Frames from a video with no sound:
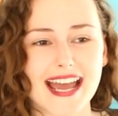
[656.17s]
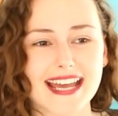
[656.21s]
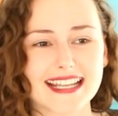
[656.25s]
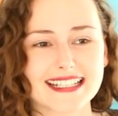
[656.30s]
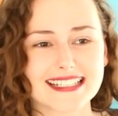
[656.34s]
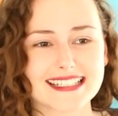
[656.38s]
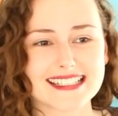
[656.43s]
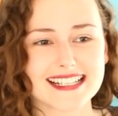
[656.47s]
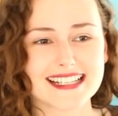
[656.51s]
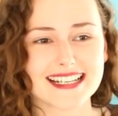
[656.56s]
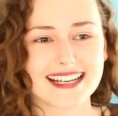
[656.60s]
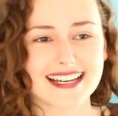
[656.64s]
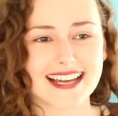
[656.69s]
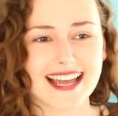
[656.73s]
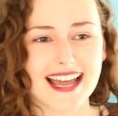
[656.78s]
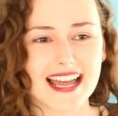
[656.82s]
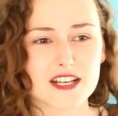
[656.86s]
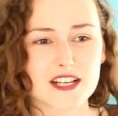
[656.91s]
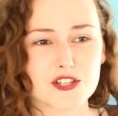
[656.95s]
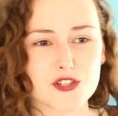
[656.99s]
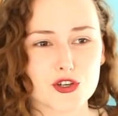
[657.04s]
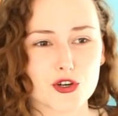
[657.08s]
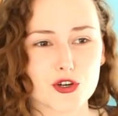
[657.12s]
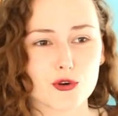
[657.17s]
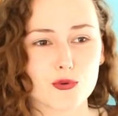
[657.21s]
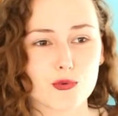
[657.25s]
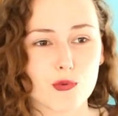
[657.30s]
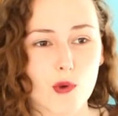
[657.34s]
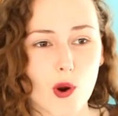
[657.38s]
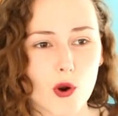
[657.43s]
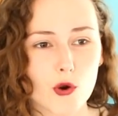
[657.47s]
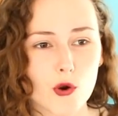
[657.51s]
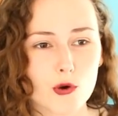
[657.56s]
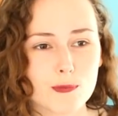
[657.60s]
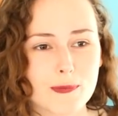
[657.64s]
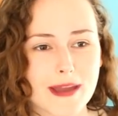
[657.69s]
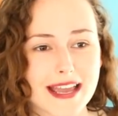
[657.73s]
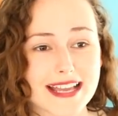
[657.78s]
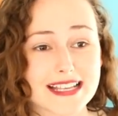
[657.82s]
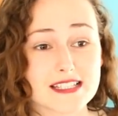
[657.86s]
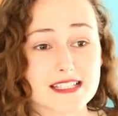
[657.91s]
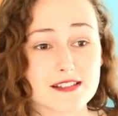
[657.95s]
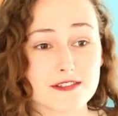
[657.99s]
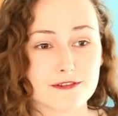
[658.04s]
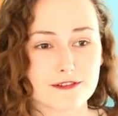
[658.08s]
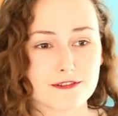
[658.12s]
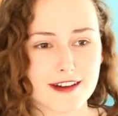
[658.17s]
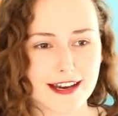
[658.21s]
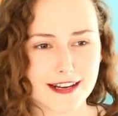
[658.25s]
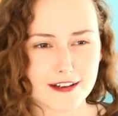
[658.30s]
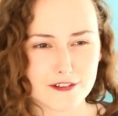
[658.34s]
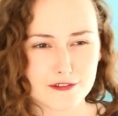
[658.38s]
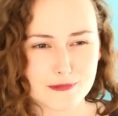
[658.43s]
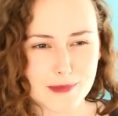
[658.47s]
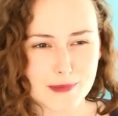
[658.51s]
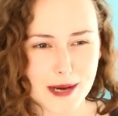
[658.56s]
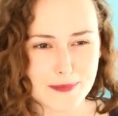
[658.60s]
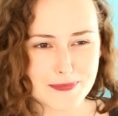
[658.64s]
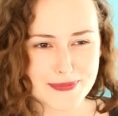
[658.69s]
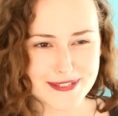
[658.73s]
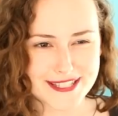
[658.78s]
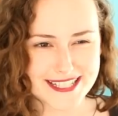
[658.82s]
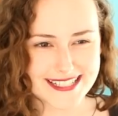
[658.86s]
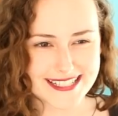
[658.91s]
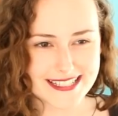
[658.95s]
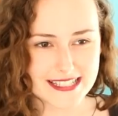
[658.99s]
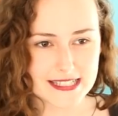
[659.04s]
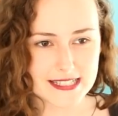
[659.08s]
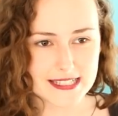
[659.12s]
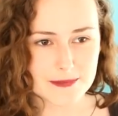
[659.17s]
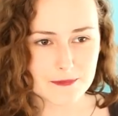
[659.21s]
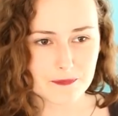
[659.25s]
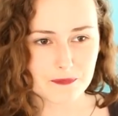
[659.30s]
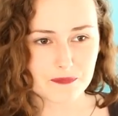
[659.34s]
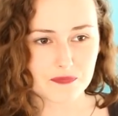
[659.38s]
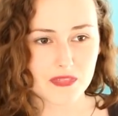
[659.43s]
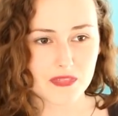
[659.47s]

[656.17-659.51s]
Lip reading: And a crow makes fun of Mopsus.